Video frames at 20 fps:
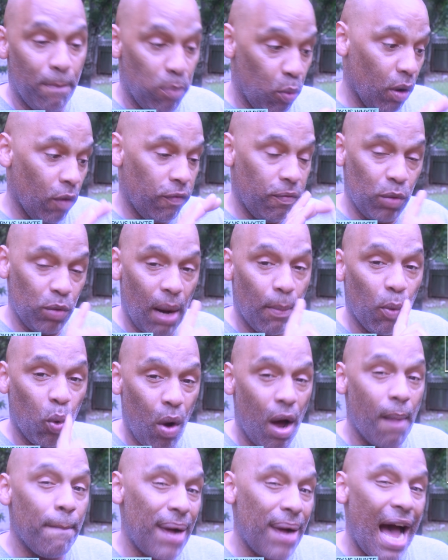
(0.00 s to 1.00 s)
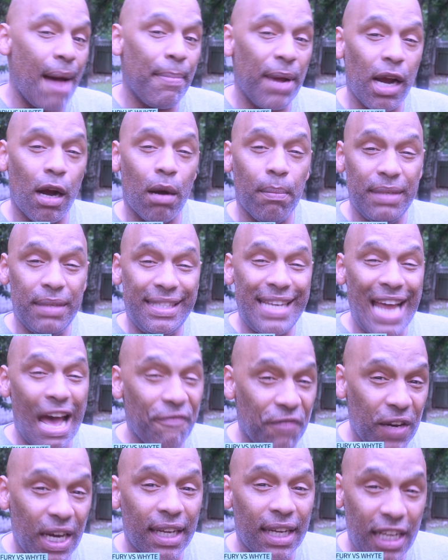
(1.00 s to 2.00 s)
well, number one, Bob Arum
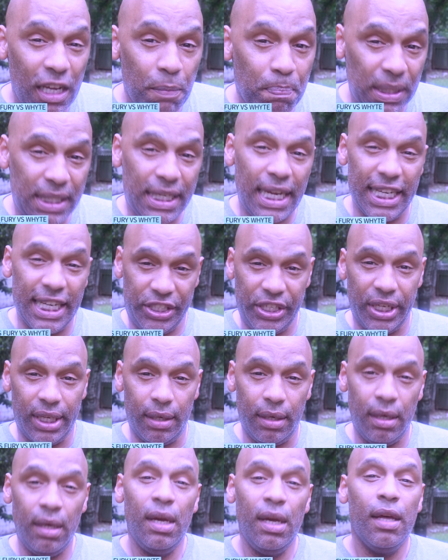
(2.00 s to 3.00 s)
definitely petitioned